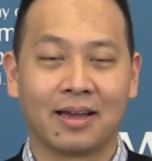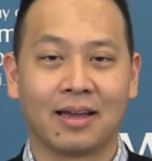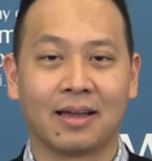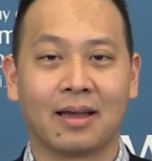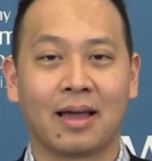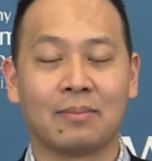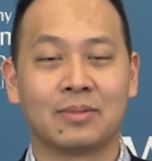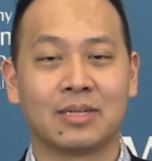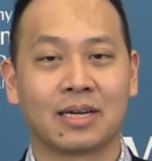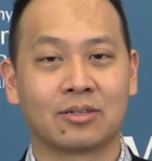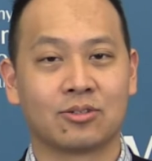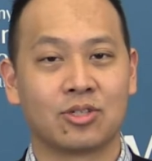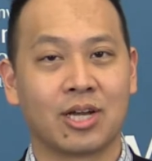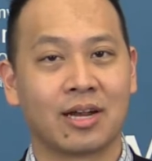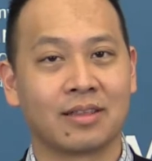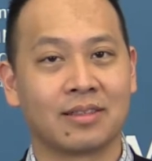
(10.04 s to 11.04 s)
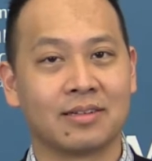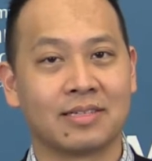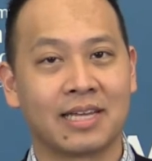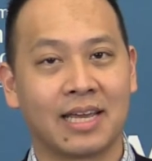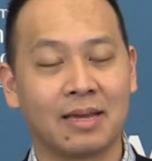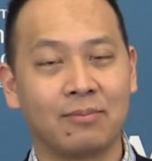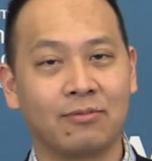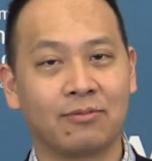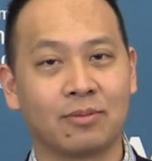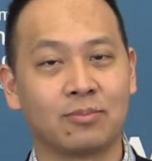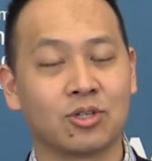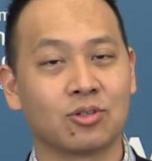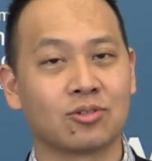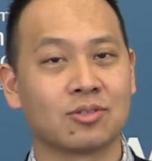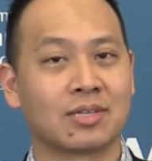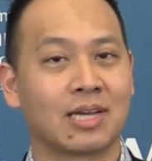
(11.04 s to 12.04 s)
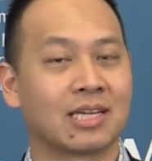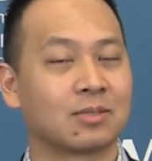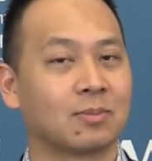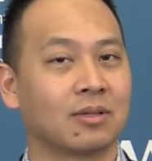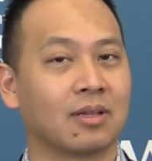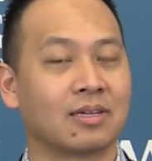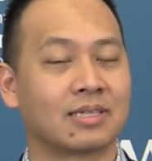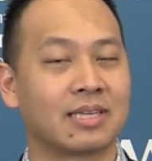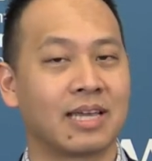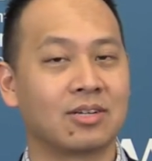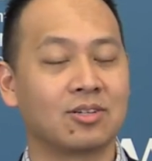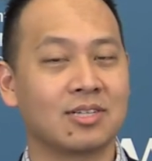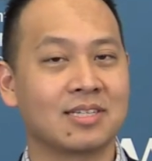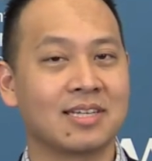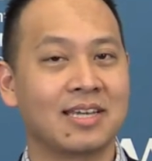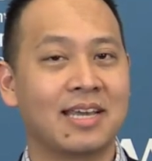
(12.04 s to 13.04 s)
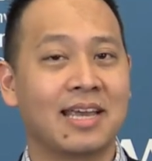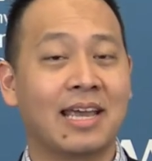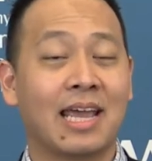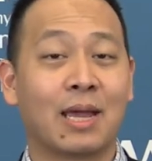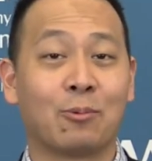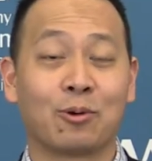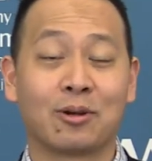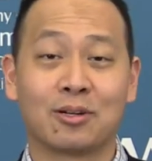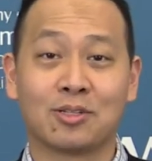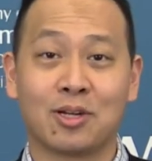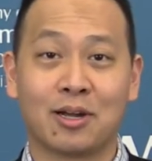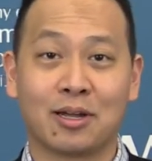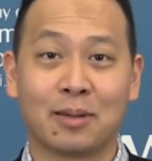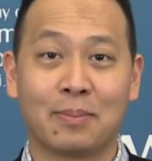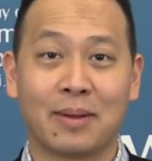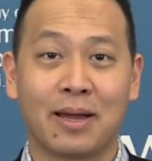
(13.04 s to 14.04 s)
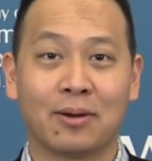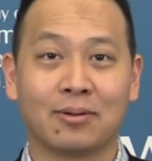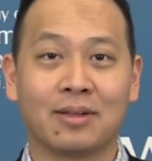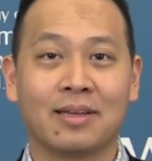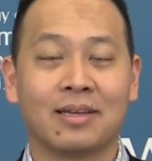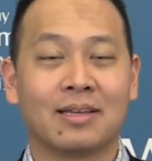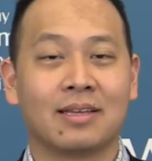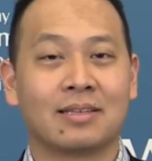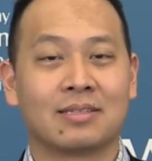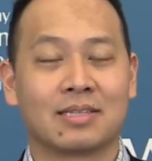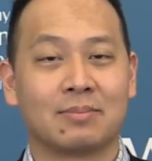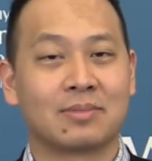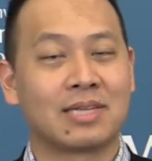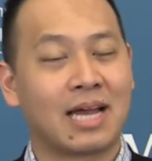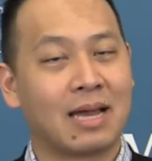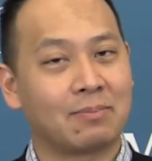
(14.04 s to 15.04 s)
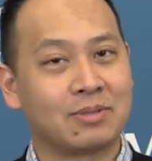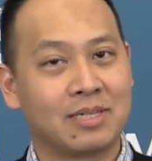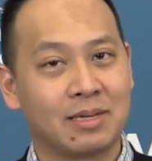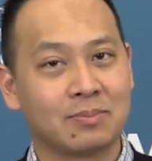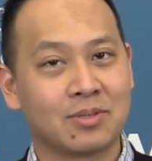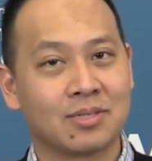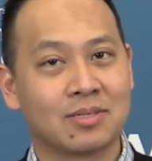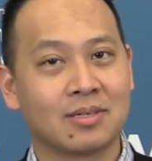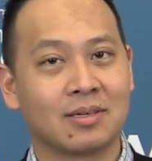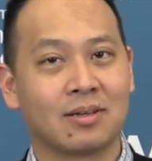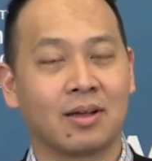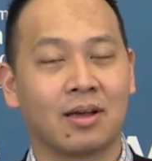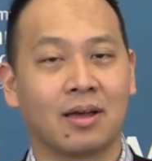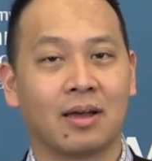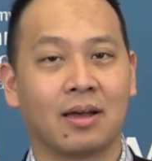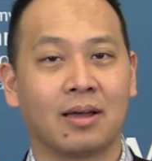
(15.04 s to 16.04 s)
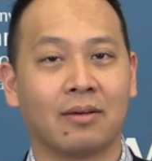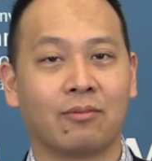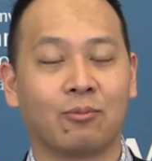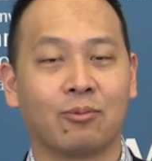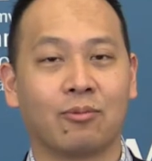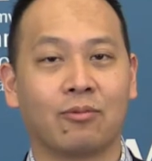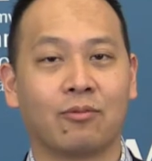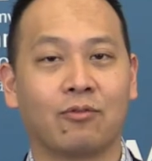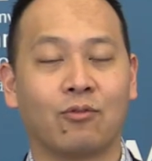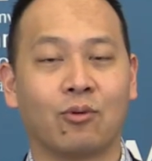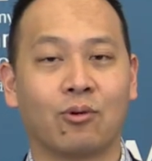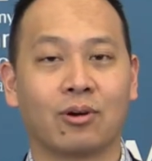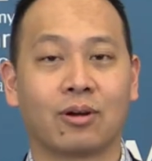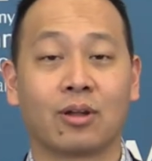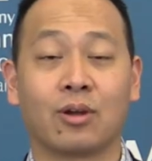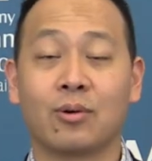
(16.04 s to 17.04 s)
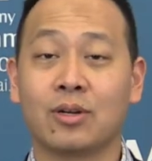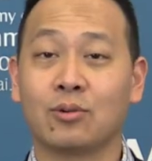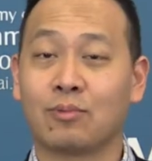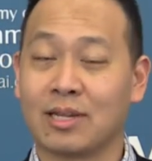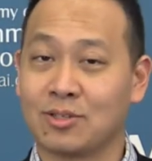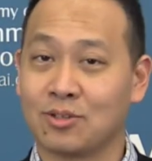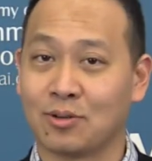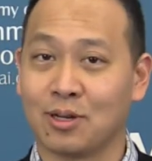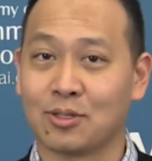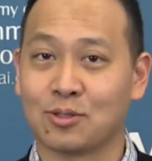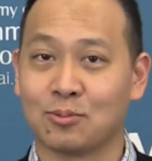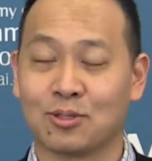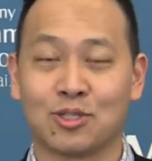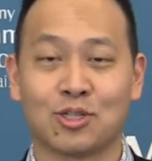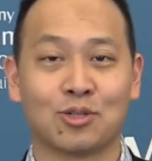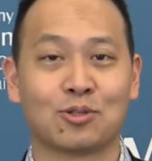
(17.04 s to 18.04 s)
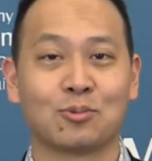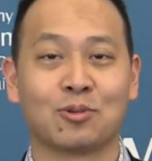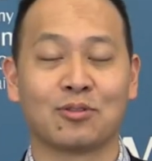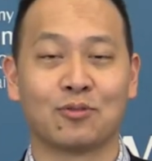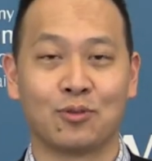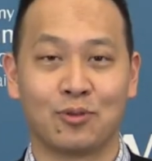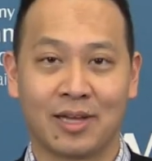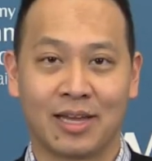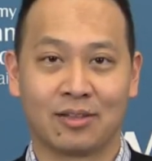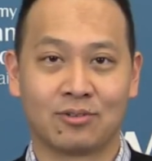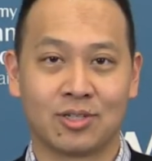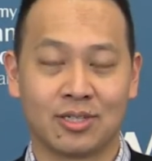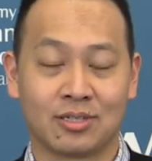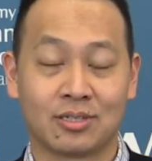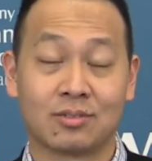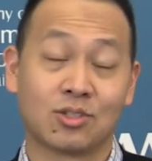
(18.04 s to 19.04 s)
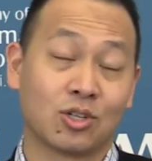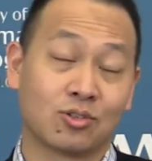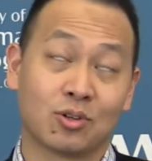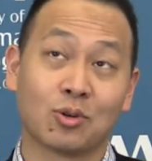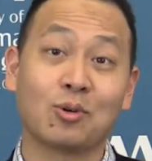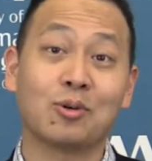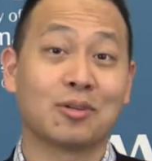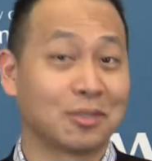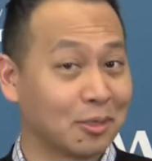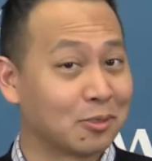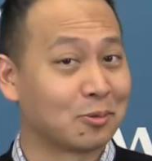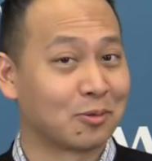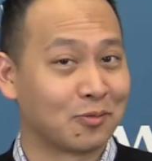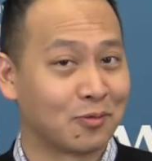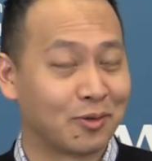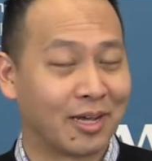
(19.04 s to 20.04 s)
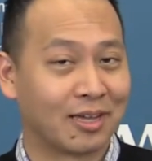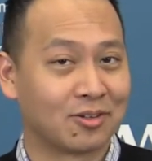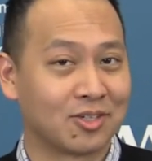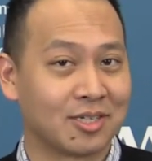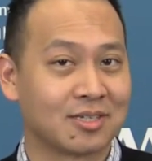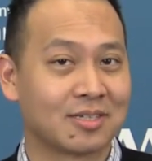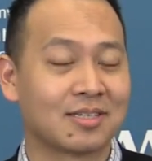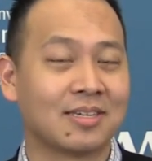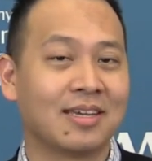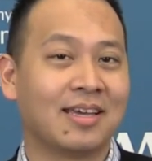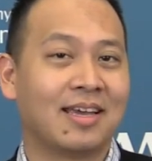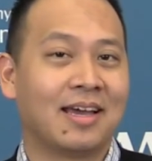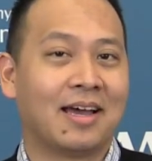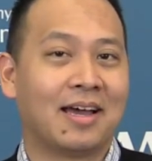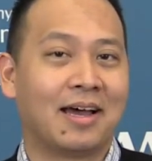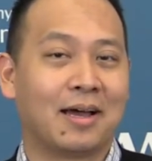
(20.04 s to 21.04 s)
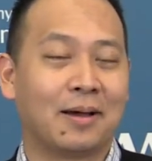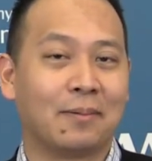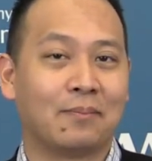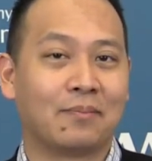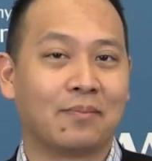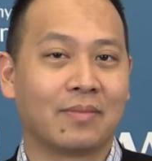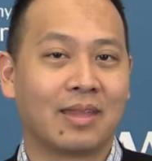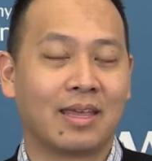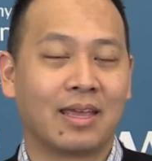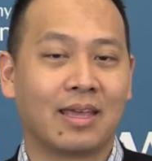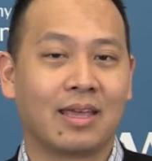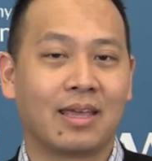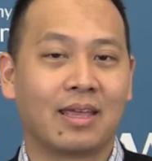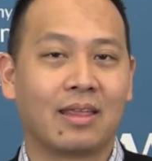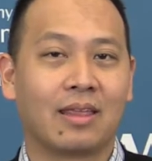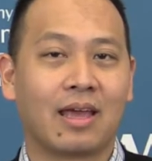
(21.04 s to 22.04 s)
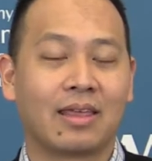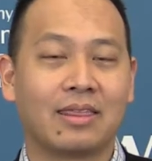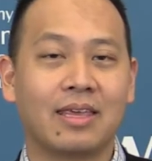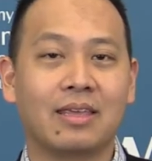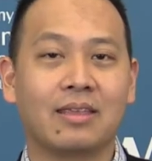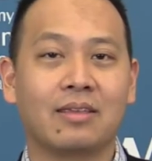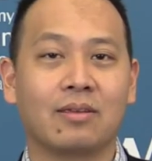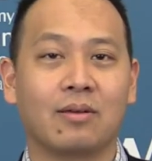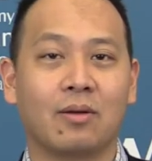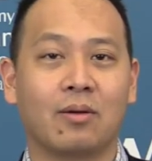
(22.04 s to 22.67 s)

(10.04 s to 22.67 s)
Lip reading: I'm Dr. Jonathan Tam from Children's Hospital Los Angeles, and we're going to talk about some top tips for going to restaurants with children with food allergies, children or adults with food allergies. I think